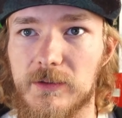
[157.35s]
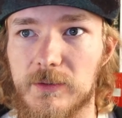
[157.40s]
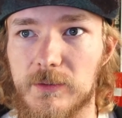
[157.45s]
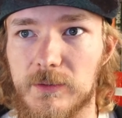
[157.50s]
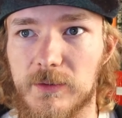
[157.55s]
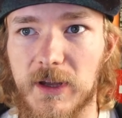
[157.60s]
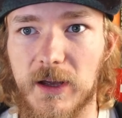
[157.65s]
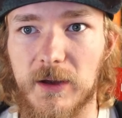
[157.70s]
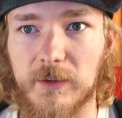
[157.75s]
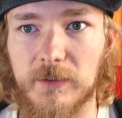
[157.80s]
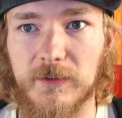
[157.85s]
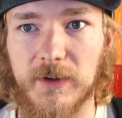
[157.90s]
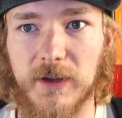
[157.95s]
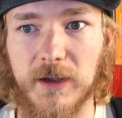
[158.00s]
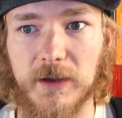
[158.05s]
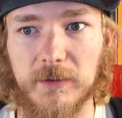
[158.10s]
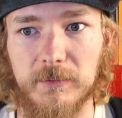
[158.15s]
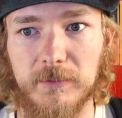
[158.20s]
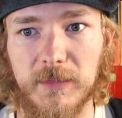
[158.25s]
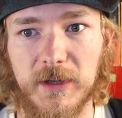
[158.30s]
to
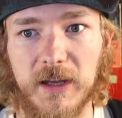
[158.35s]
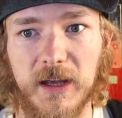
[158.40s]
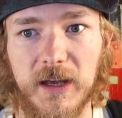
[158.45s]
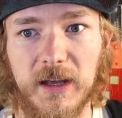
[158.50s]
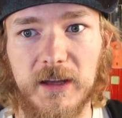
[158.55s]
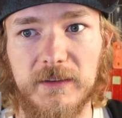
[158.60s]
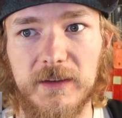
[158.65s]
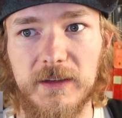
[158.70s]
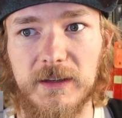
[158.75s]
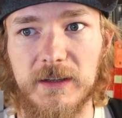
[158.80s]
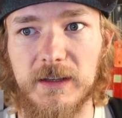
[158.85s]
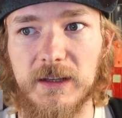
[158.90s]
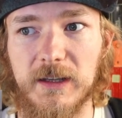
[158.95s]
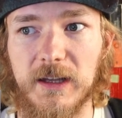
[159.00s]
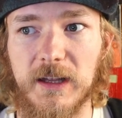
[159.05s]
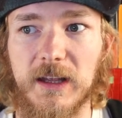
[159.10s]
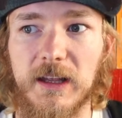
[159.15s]
downtown Manhattan,